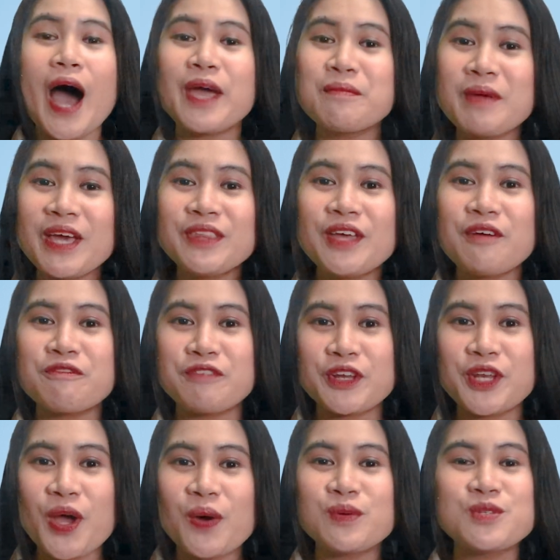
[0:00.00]
I made that
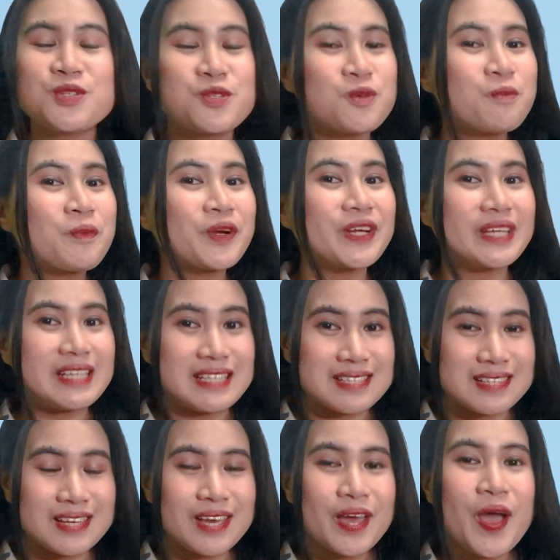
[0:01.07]
video super
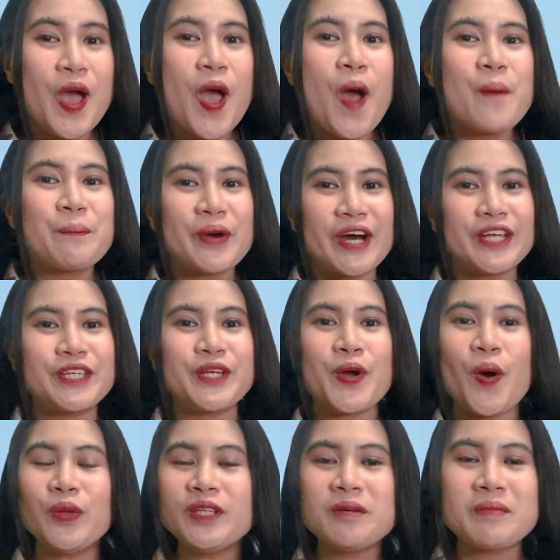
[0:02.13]
easy, but the
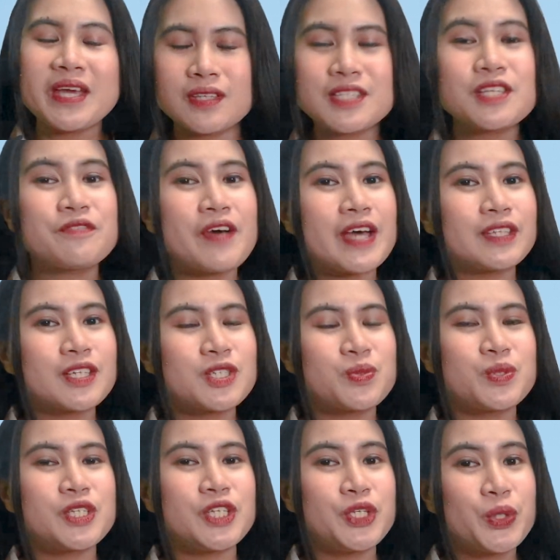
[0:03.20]
only main disadvantage with
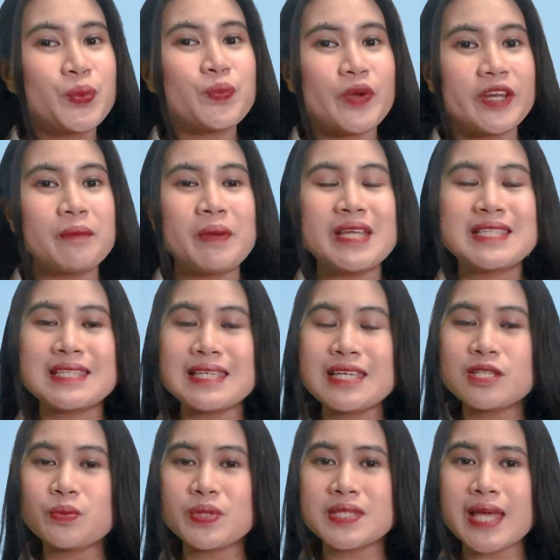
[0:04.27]
the new ready-made
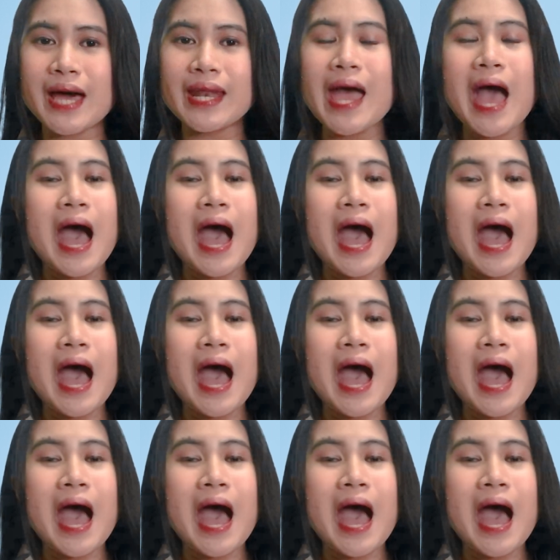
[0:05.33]
scenes was that